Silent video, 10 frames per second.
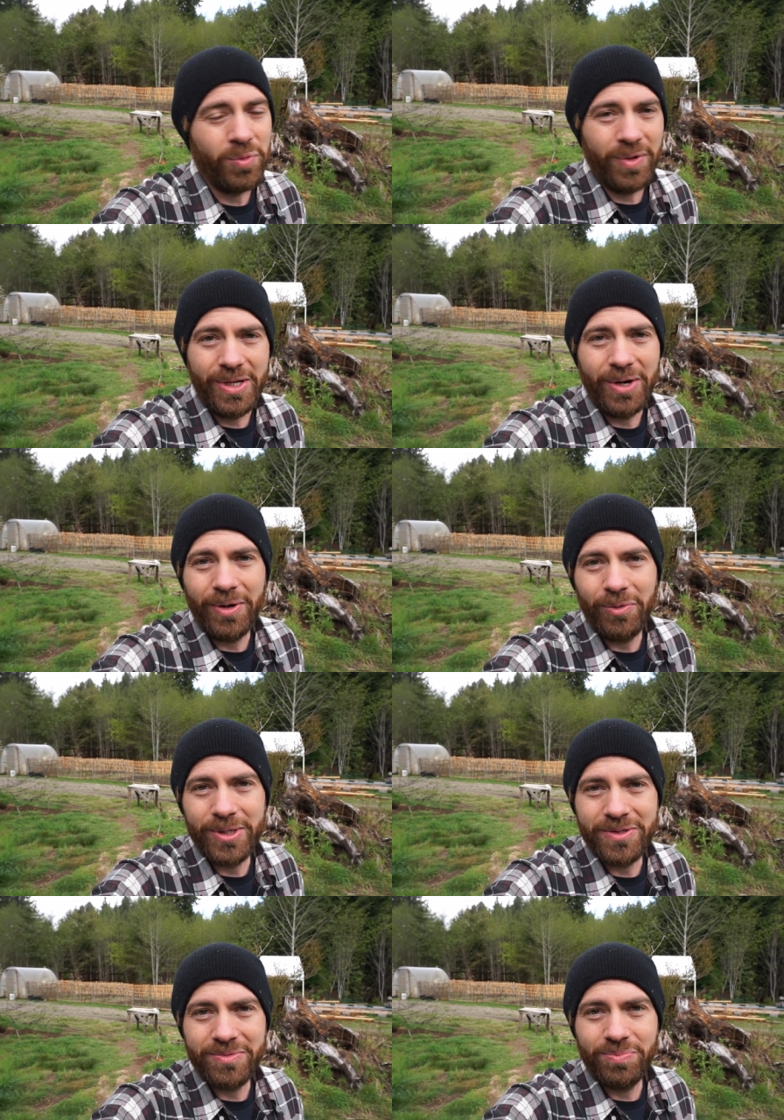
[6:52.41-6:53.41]
you know, it
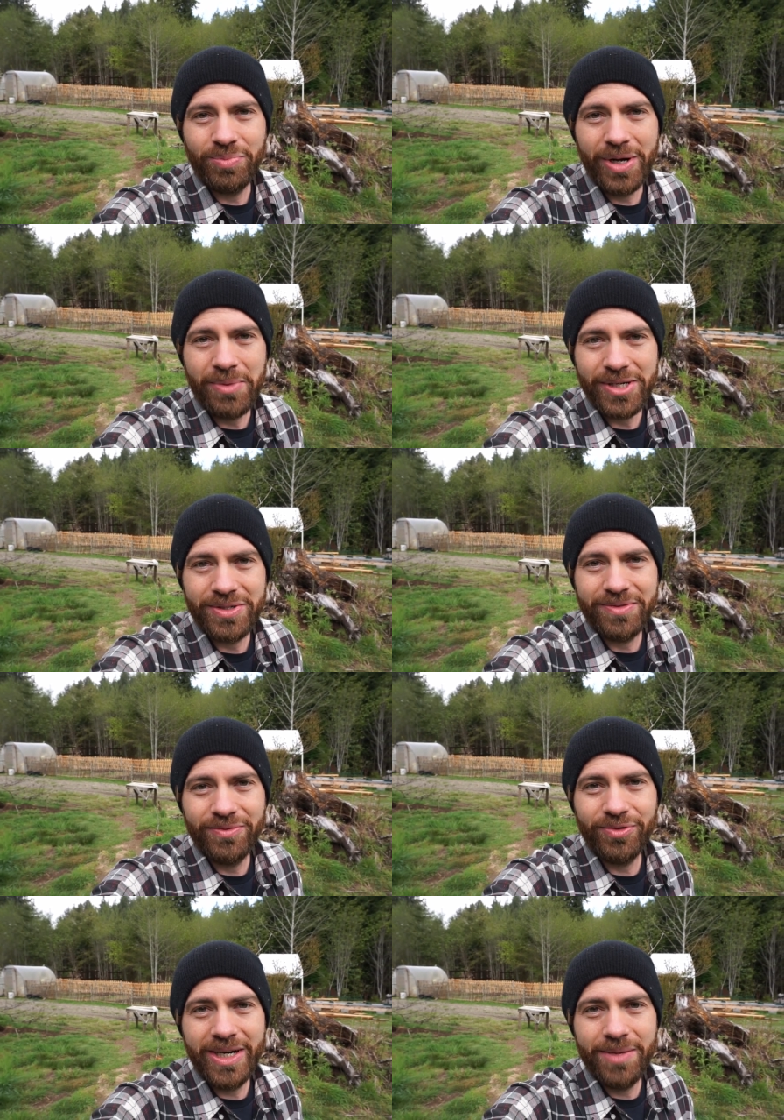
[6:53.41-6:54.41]
was pretty much
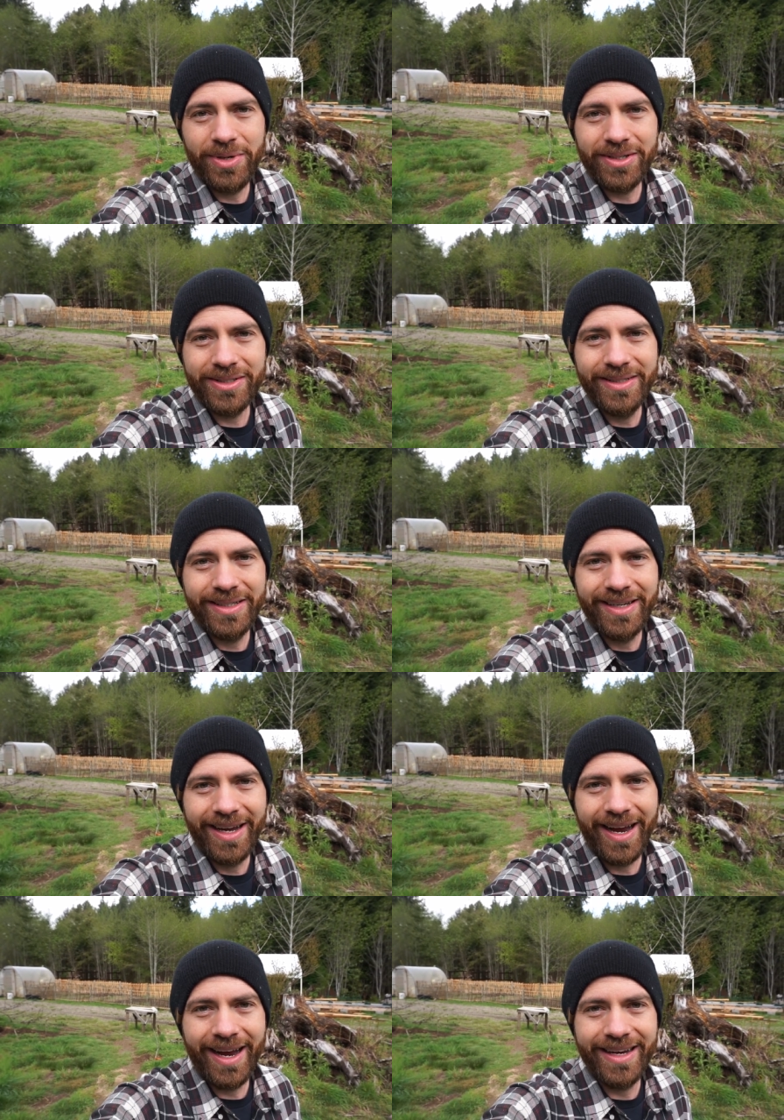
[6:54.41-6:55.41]
free to build,
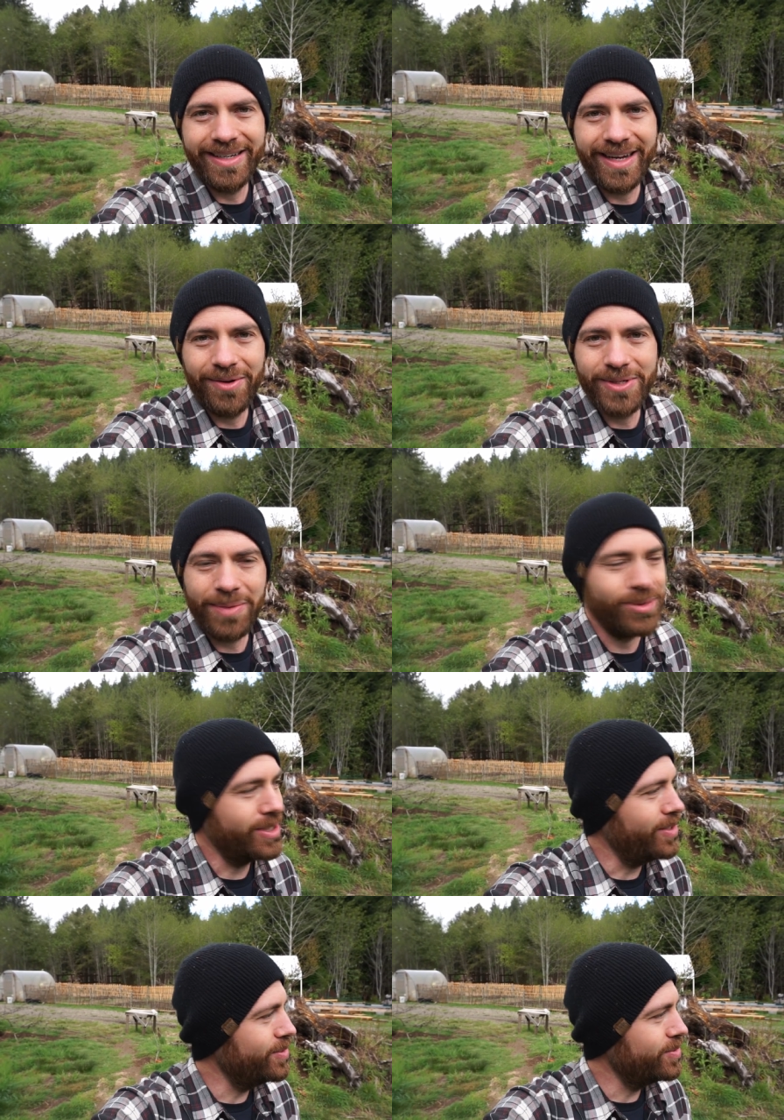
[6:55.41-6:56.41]
and I was able to
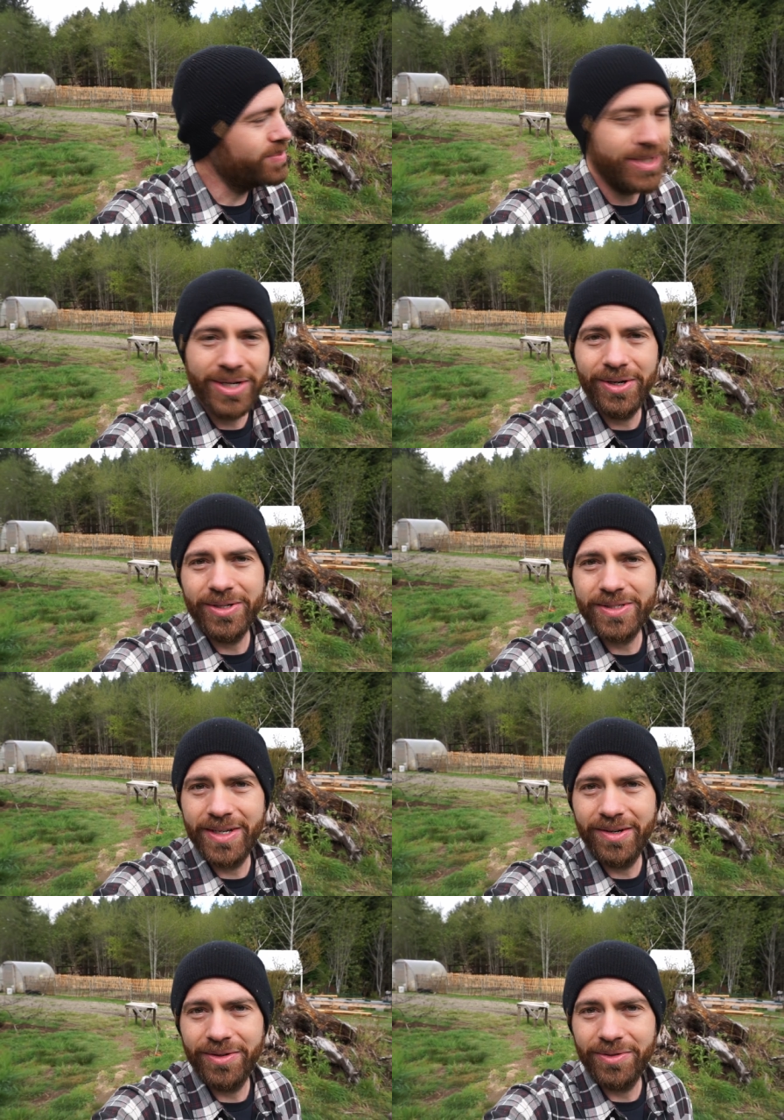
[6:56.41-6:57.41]
use materials
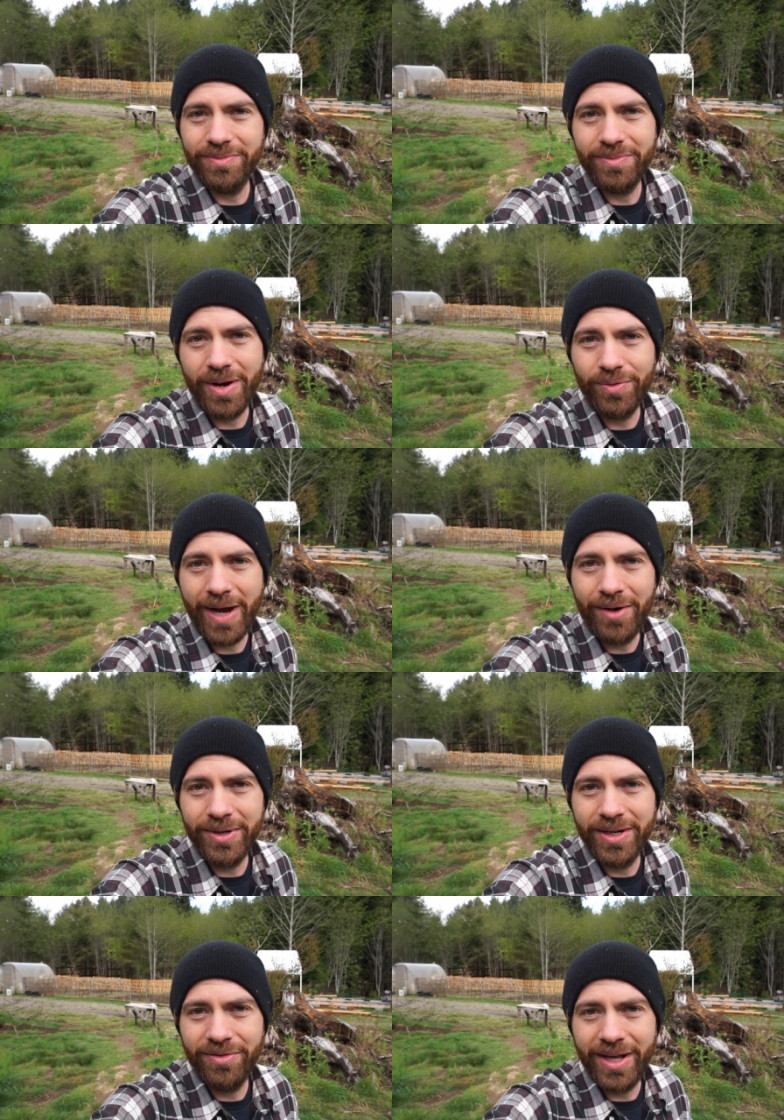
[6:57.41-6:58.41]
that are around
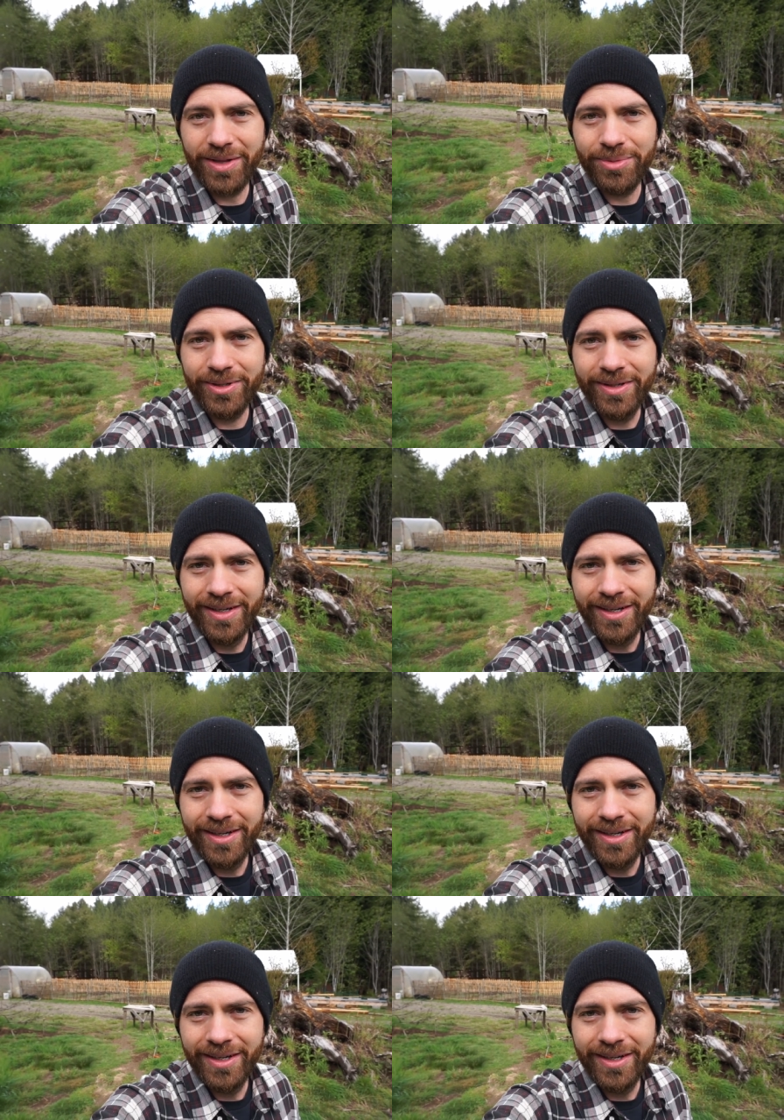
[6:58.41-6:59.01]
and available.